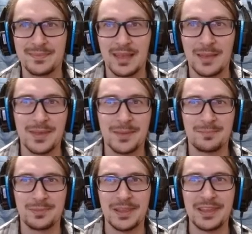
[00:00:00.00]
I'm not
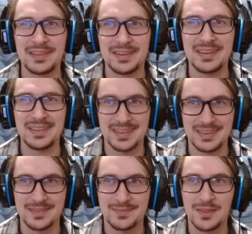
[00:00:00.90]
playing
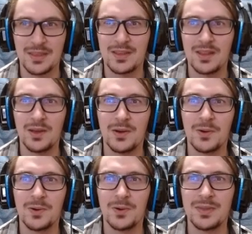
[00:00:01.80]
anything.
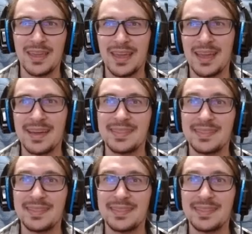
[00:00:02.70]
Oh yeah?